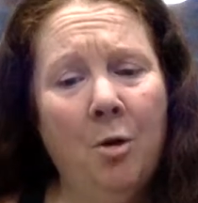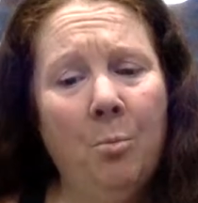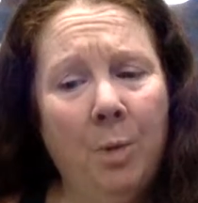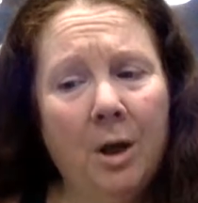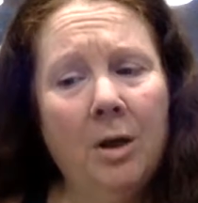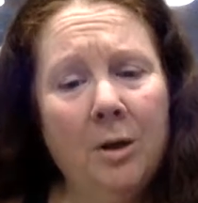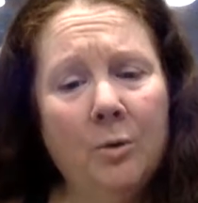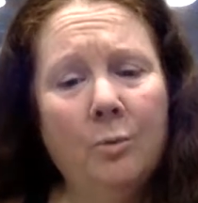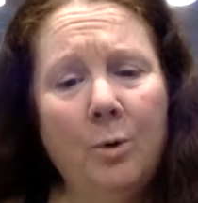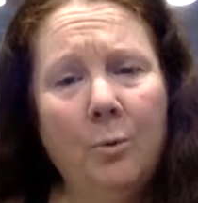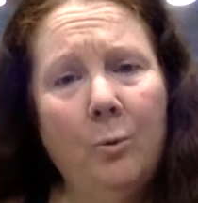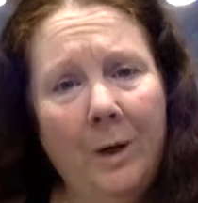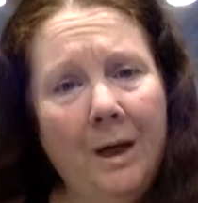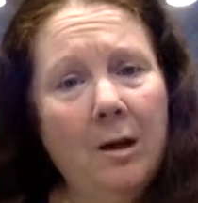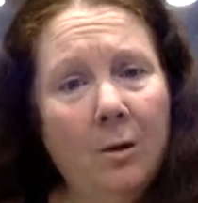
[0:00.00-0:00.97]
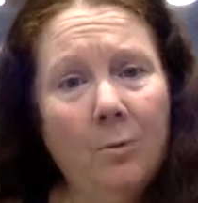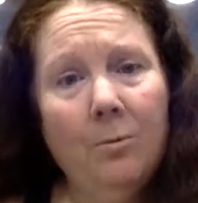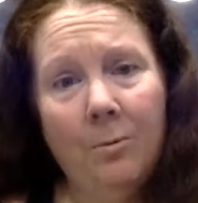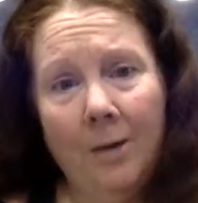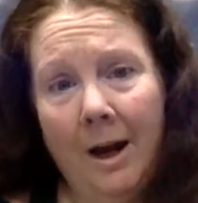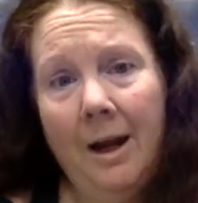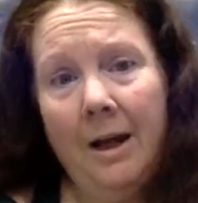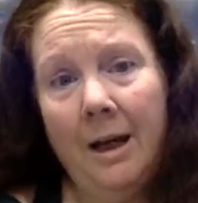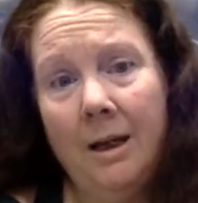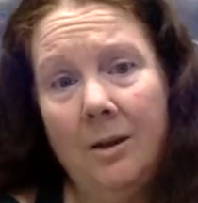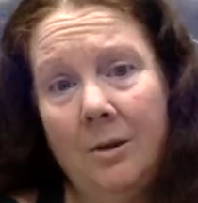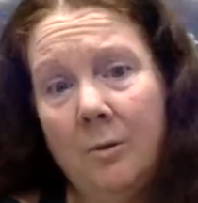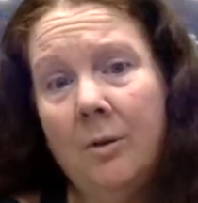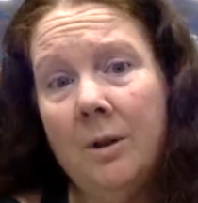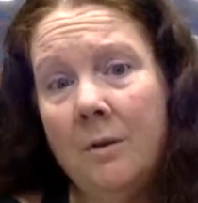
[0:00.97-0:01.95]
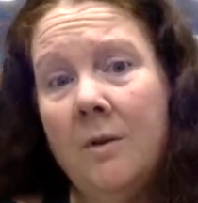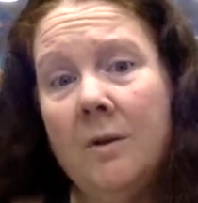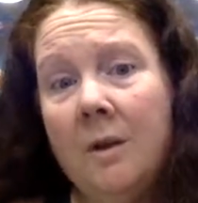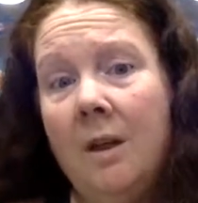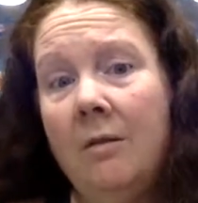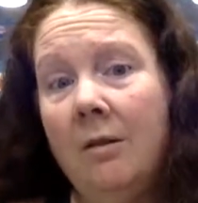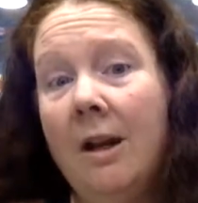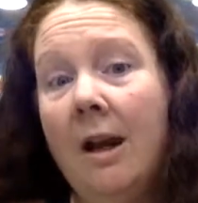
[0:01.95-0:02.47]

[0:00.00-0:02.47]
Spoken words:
Because when we are ready to conceive